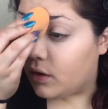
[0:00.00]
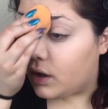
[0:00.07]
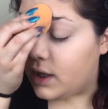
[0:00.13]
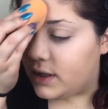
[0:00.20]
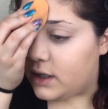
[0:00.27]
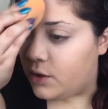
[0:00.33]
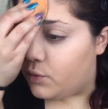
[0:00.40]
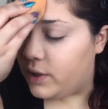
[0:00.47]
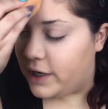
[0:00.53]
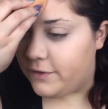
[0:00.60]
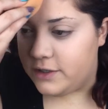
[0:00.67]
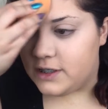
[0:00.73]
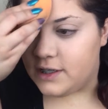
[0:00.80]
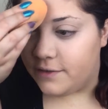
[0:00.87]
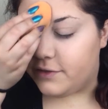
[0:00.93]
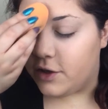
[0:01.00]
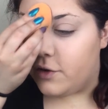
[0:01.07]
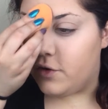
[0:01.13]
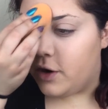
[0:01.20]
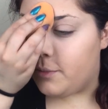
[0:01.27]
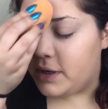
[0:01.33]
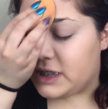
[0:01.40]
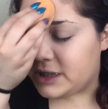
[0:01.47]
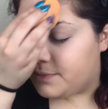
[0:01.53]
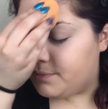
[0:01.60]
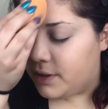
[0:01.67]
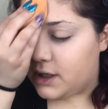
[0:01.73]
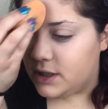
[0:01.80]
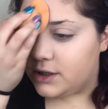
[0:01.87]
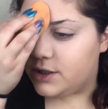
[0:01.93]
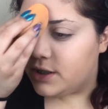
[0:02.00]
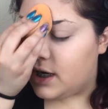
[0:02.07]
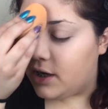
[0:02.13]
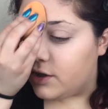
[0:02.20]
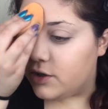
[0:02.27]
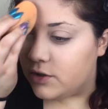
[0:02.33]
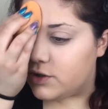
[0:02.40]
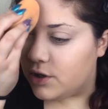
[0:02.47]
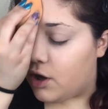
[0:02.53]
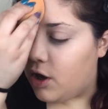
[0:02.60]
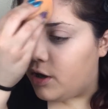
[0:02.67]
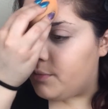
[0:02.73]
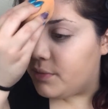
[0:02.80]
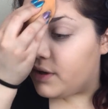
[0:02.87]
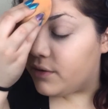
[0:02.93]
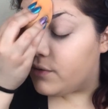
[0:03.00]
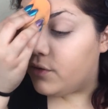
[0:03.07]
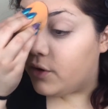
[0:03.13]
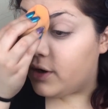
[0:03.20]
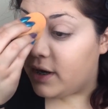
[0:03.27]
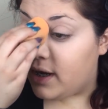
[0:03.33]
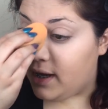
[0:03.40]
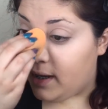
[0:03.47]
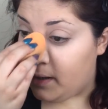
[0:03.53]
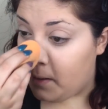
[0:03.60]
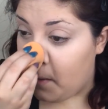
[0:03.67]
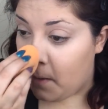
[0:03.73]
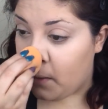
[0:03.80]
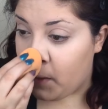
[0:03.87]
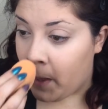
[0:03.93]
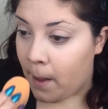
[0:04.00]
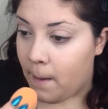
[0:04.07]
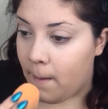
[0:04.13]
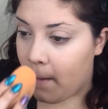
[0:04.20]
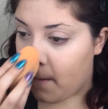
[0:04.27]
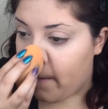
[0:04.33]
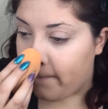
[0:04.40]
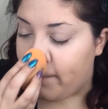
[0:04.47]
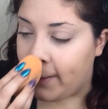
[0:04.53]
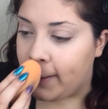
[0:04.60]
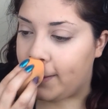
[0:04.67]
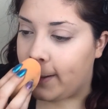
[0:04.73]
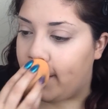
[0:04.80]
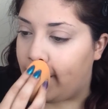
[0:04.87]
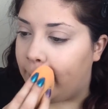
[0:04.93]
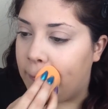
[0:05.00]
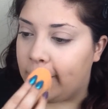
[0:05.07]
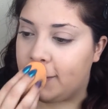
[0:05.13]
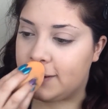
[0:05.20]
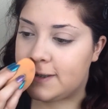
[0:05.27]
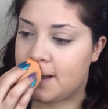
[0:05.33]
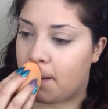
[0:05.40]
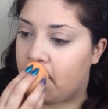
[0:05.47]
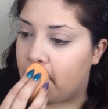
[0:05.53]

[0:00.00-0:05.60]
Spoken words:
And then whatever's left over on my sponge, I'll use on my forehead, my nose,